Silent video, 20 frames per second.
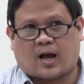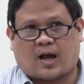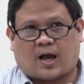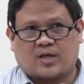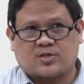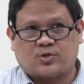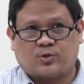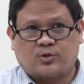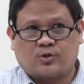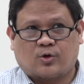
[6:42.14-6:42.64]

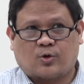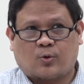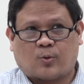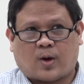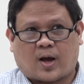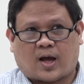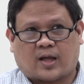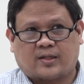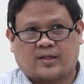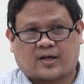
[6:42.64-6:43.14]
As you
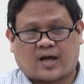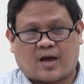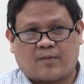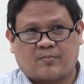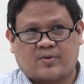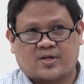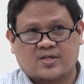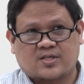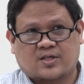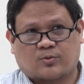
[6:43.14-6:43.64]
know, the
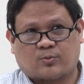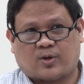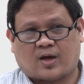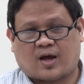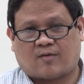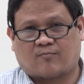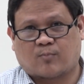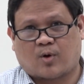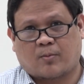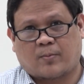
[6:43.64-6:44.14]
cameras that we
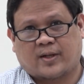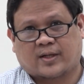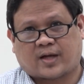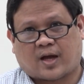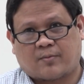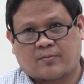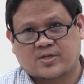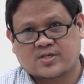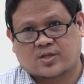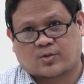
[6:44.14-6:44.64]
have, mobile
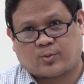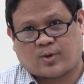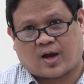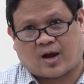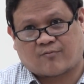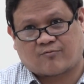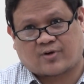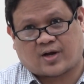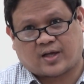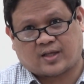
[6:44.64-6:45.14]
cameras that we
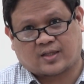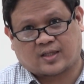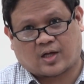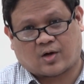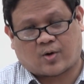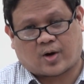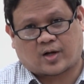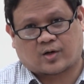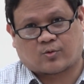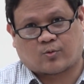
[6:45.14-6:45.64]
have right
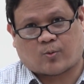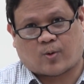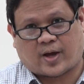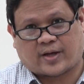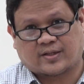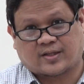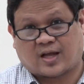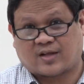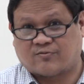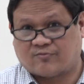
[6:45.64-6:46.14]
now are
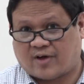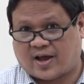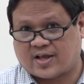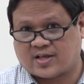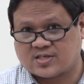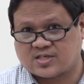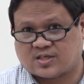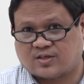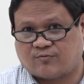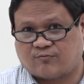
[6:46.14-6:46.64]
quite
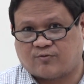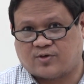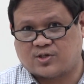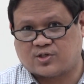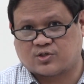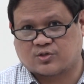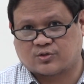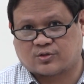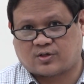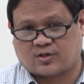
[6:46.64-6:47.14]
advanced in
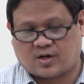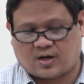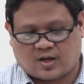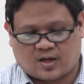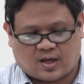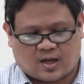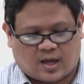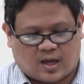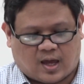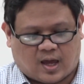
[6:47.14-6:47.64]
feature,
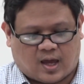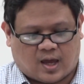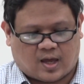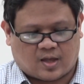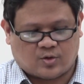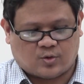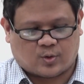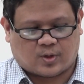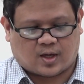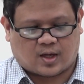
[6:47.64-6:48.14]

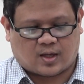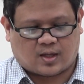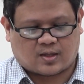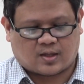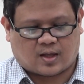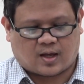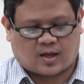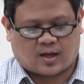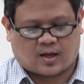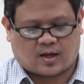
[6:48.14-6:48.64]
and you
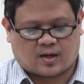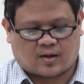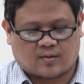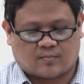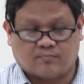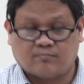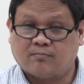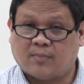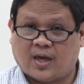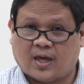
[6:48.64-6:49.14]
can
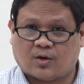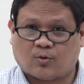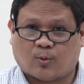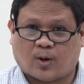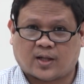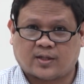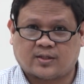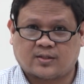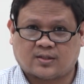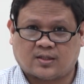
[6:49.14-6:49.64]
make
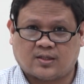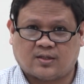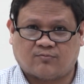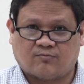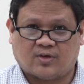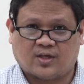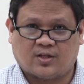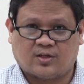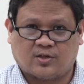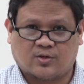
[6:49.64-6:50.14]
quality
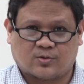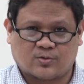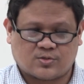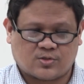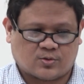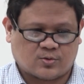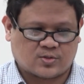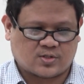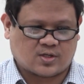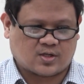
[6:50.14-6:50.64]

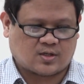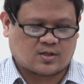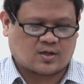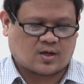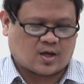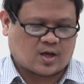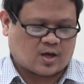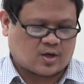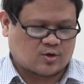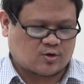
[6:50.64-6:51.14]
videos
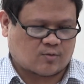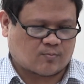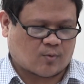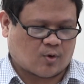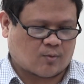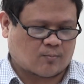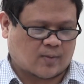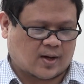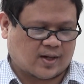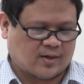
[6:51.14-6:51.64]
using your
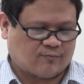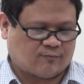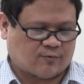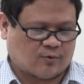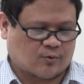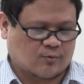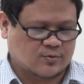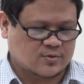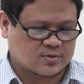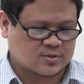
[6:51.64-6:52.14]
mobile
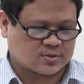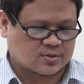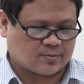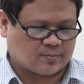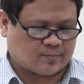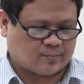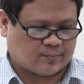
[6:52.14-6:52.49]
phones.